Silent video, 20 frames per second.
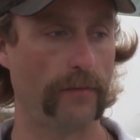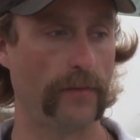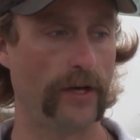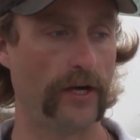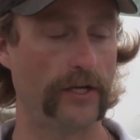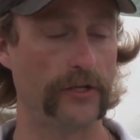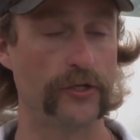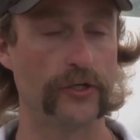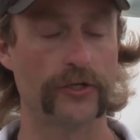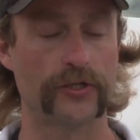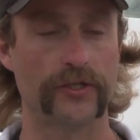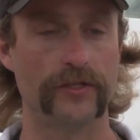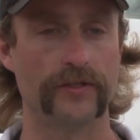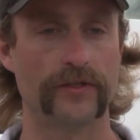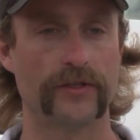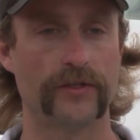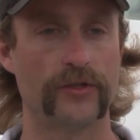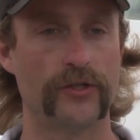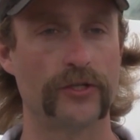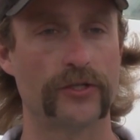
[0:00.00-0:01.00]
I'm uh,
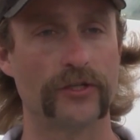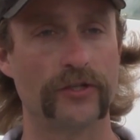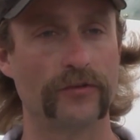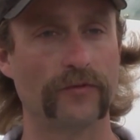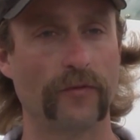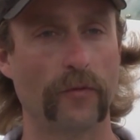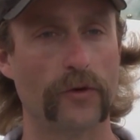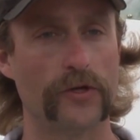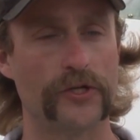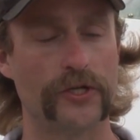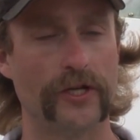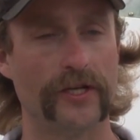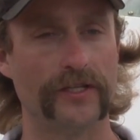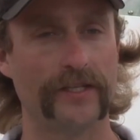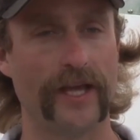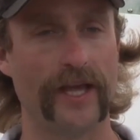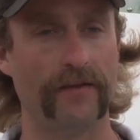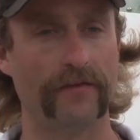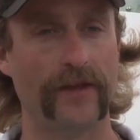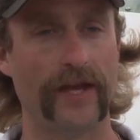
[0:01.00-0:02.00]
just as just as
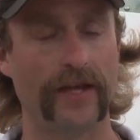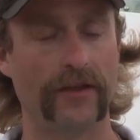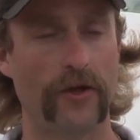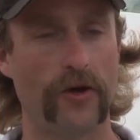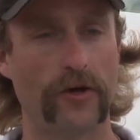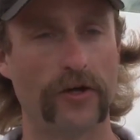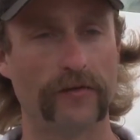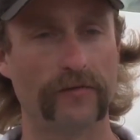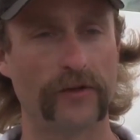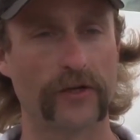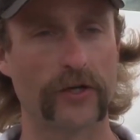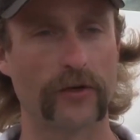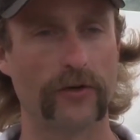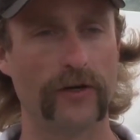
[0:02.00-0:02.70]
fortunate to have that long of a